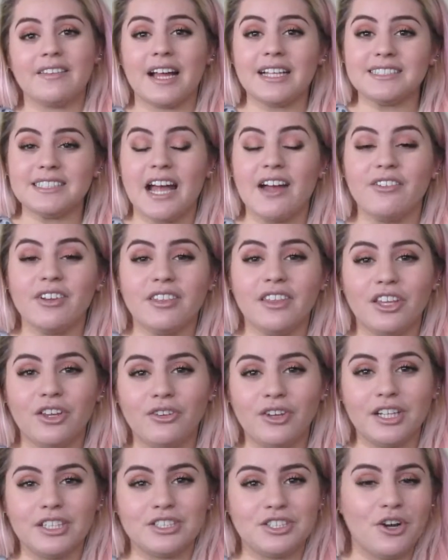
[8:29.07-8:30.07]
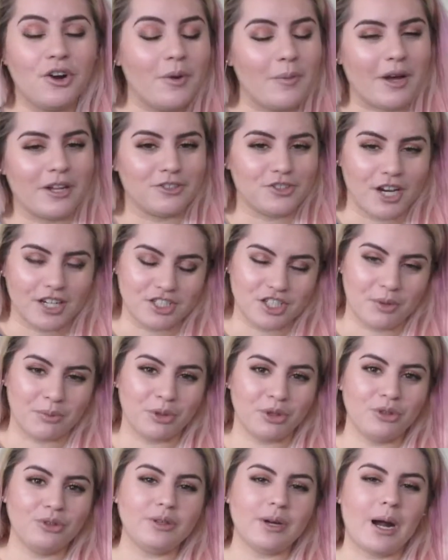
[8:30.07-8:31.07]
That's everything you need to know about dry
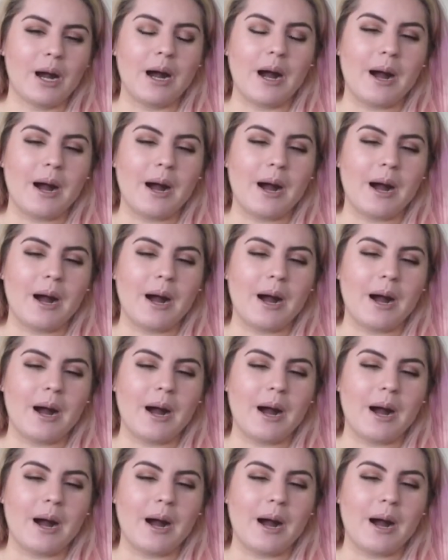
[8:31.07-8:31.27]
shampoo.